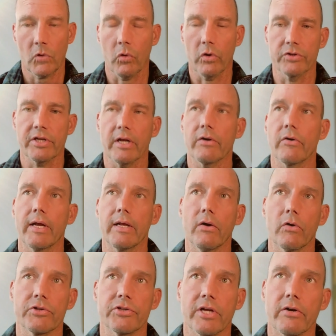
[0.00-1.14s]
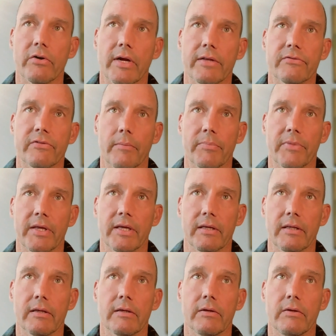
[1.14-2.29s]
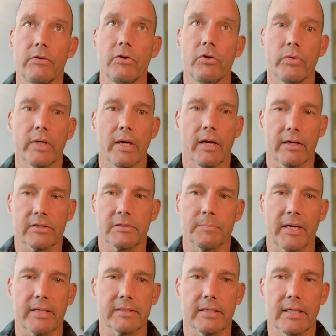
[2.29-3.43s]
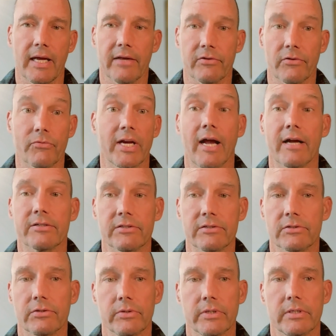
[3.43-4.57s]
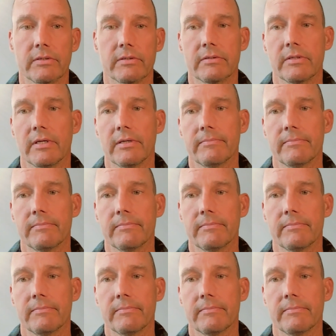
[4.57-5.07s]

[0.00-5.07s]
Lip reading: or generate something new and unexpected as a reaction to it. Yeah.